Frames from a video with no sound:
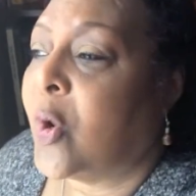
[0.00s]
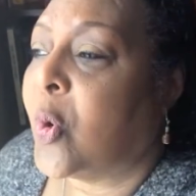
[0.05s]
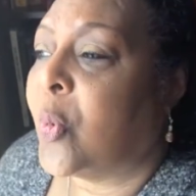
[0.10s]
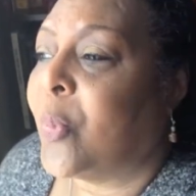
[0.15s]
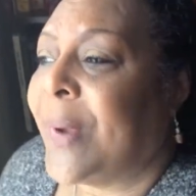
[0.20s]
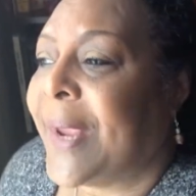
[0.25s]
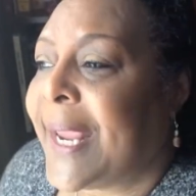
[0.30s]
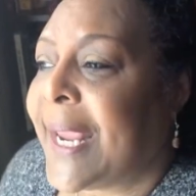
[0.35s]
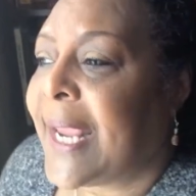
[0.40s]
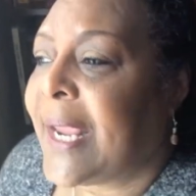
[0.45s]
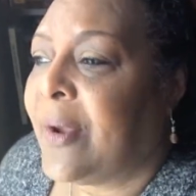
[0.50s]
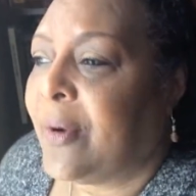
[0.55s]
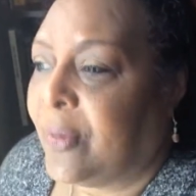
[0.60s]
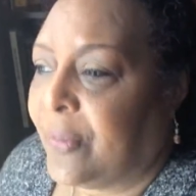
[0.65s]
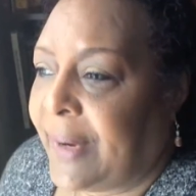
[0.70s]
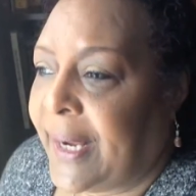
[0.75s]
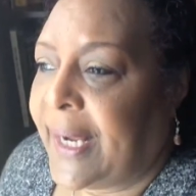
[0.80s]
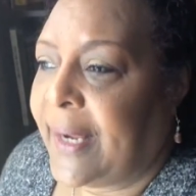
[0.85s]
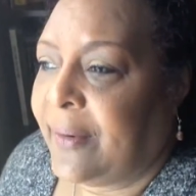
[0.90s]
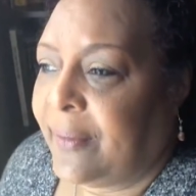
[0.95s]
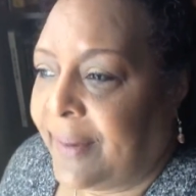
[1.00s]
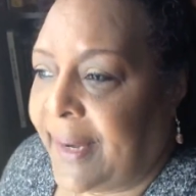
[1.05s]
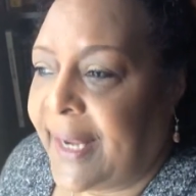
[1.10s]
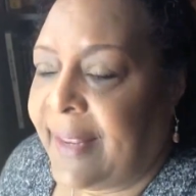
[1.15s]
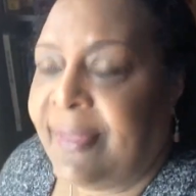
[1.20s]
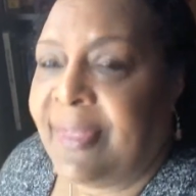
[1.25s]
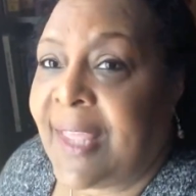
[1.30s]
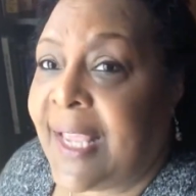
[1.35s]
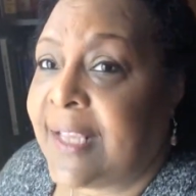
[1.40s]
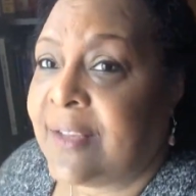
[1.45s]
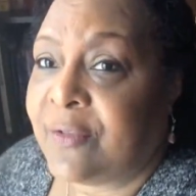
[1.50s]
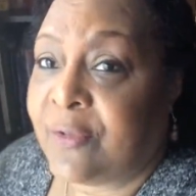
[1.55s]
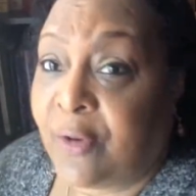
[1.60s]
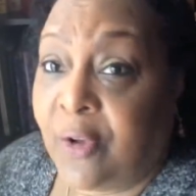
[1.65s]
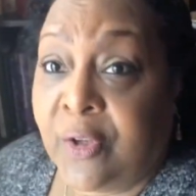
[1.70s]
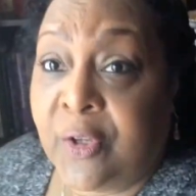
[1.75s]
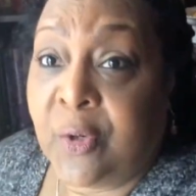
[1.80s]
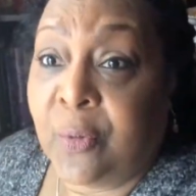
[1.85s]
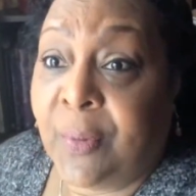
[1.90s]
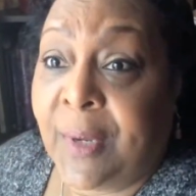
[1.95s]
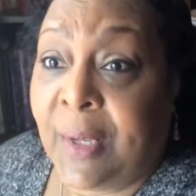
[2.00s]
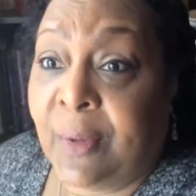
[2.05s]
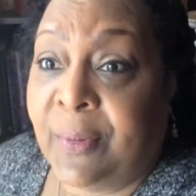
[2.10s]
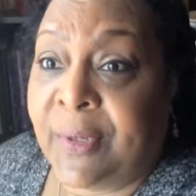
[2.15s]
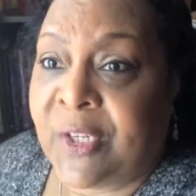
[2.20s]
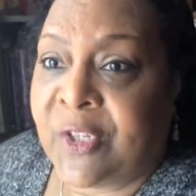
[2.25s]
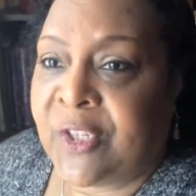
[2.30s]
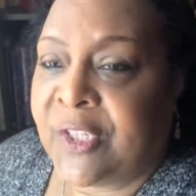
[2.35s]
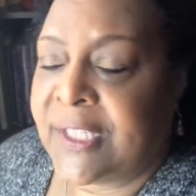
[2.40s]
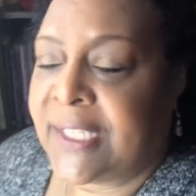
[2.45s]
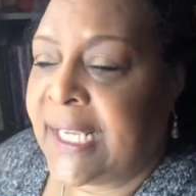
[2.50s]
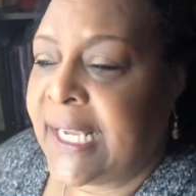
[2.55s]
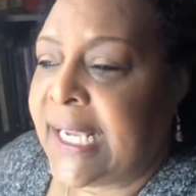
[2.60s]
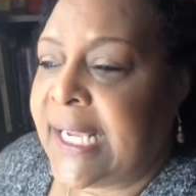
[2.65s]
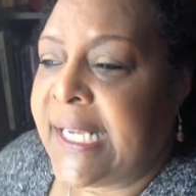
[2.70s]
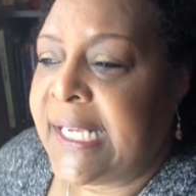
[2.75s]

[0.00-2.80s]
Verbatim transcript: Hooray, hooray, hooray. Thanks for all your well wishes.